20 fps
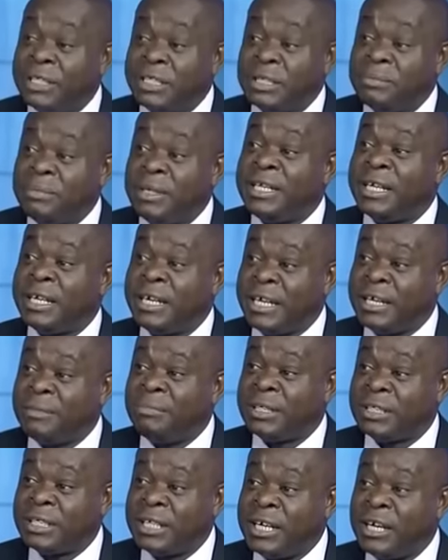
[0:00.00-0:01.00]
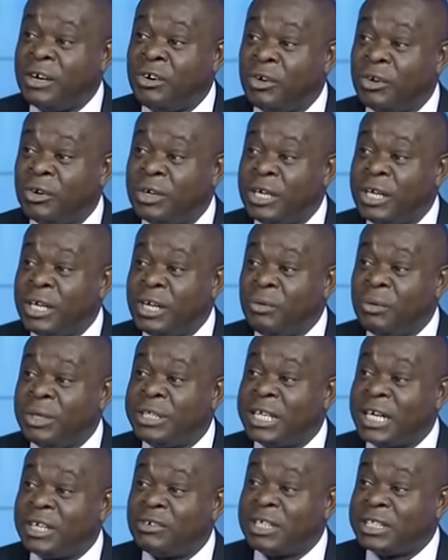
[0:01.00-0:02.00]
its immediate neighbor, Senegal,
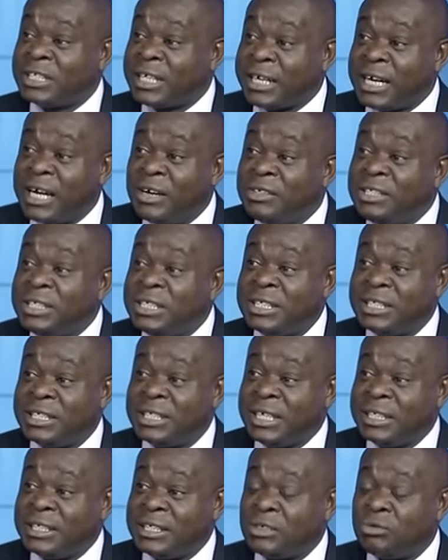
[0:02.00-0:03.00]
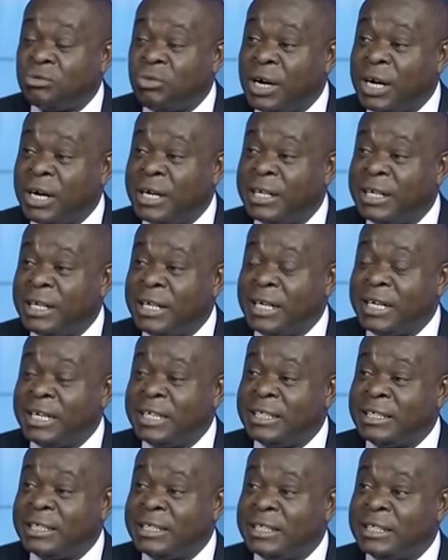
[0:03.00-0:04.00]
which actually surrounds it, as it were,
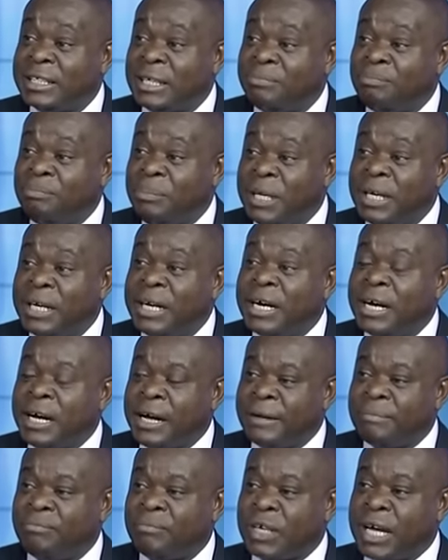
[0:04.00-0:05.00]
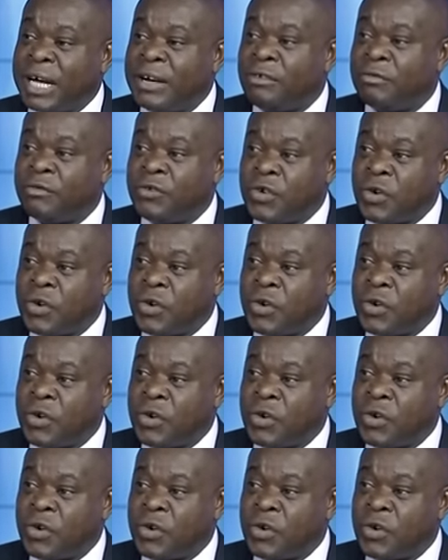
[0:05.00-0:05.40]
is a big kind of